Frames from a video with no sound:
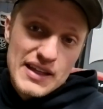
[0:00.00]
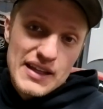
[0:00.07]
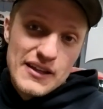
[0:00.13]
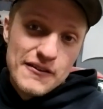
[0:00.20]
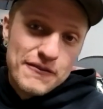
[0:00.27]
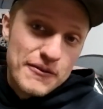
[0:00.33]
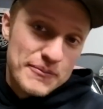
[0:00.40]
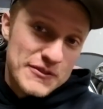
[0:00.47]

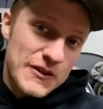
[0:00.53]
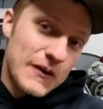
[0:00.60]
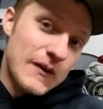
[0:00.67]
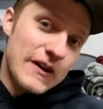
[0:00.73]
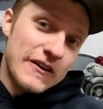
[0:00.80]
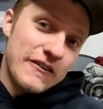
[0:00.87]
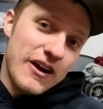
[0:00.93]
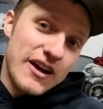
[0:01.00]
if I'm
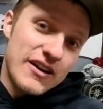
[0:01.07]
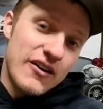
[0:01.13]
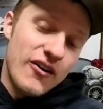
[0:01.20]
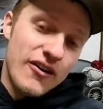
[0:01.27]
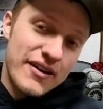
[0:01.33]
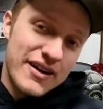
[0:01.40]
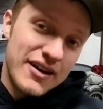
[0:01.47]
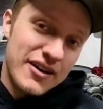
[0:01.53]
turning right
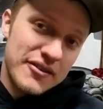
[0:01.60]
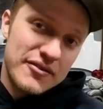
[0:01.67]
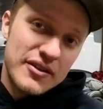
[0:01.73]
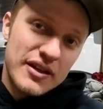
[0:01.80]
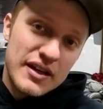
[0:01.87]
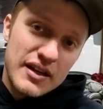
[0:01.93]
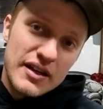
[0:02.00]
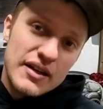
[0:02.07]
hard enough,
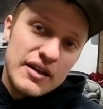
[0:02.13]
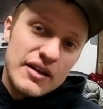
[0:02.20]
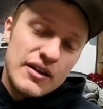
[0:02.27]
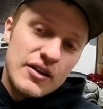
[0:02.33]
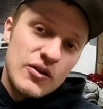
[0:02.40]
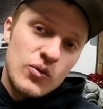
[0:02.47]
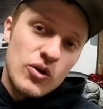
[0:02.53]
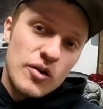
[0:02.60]

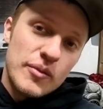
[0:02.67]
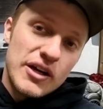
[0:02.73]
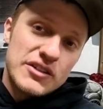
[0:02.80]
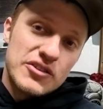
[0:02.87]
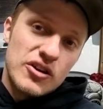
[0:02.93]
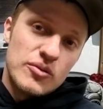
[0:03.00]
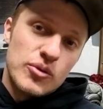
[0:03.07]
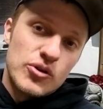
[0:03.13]
where my
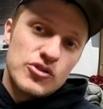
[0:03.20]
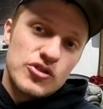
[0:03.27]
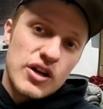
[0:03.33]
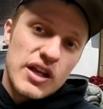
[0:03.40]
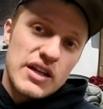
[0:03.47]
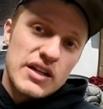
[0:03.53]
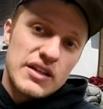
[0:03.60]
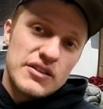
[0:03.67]
turbo
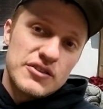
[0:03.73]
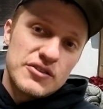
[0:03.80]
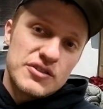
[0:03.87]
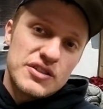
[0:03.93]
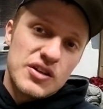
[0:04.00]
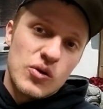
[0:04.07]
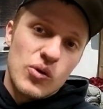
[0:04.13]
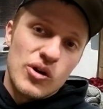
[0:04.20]
drain
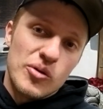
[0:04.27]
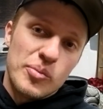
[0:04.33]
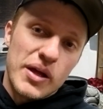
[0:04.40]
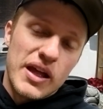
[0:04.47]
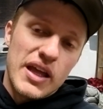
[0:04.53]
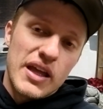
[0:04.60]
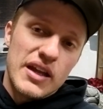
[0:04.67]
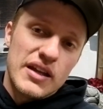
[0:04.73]
enters the oil
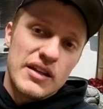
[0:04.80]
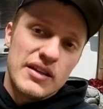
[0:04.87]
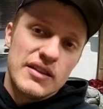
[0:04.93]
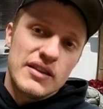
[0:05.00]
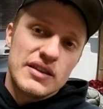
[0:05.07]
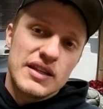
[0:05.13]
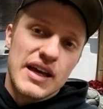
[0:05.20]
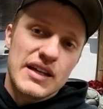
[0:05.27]
pan,
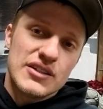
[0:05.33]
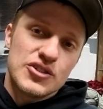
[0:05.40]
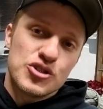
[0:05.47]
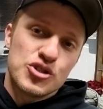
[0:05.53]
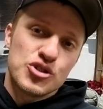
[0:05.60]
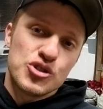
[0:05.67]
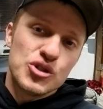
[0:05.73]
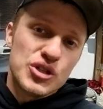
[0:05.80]
that
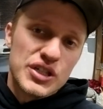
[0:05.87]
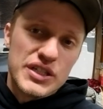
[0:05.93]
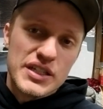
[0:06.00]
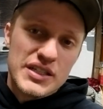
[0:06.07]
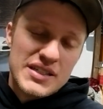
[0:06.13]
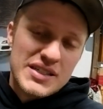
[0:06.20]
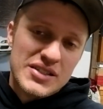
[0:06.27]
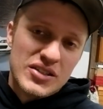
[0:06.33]

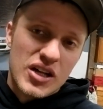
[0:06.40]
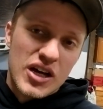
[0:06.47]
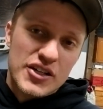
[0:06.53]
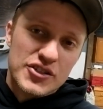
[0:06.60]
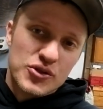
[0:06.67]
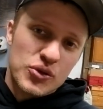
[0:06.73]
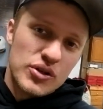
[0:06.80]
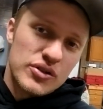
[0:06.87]
should
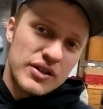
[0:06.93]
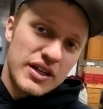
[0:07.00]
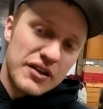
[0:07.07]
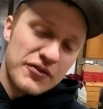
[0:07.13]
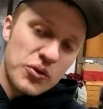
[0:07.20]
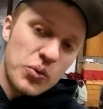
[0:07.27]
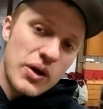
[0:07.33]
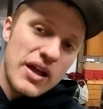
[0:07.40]
slosh oil
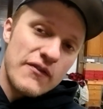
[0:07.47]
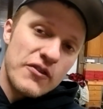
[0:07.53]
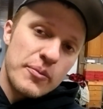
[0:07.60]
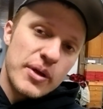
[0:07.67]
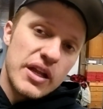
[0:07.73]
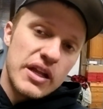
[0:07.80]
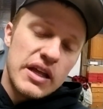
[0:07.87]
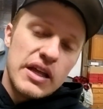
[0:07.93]
enough away
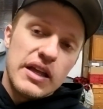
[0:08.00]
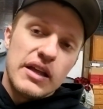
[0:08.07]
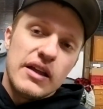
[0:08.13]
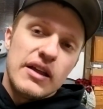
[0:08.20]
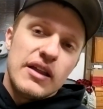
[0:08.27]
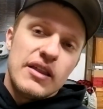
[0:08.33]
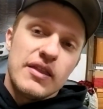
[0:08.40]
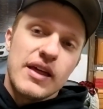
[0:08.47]
from it
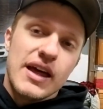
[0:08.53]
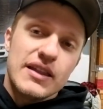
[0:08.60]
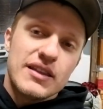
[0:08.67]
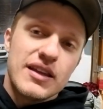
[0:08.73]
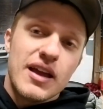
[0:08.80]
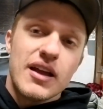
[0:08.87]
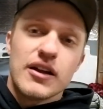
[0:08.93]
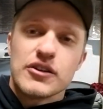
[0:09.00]
that
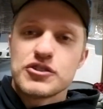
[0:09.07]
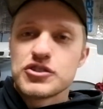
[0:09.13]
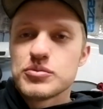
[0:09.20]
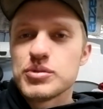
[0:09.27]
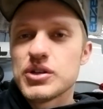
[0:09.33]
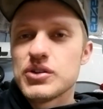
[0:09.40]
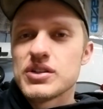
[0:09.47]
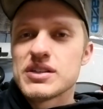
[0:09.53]
the air should
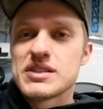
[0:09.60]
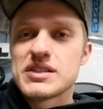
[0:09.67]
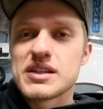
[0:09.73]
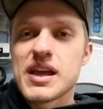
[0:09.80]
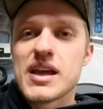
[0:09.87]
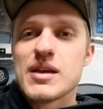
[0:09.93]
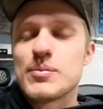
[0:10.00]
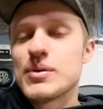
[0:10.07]
be able to
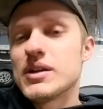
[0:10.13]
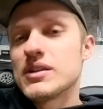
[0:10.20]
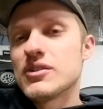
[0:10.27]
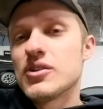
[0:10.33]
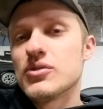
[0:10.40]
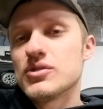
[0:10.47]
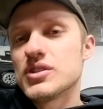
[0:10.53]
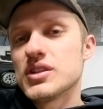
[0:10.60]
escape and
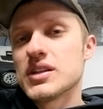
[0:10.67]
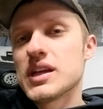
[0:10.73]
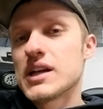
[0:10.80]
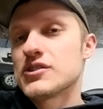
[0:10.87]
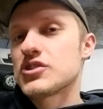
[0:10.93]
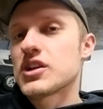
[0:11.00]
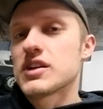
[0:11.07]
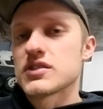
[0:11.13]
go to the
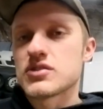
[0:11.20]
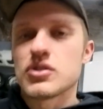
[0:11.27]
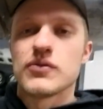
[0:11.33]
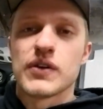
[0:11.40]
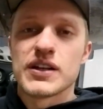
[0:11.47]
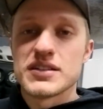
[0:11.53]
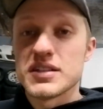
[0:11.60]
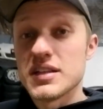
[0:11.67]
catch can. So if
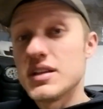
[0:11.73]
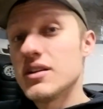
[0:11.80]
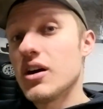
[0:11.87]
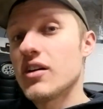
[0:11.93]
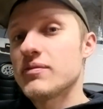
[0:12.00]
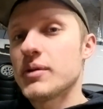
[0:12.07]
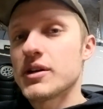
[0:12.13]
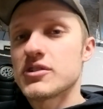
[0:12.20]
I tee
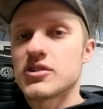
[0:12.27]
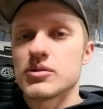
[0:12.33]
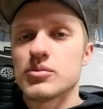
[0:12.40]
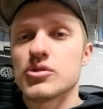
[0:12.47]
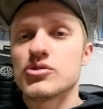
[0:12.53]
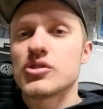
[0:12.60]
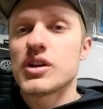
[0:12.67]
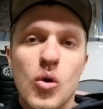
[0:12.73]
off my
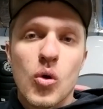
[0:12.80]
turbo drain,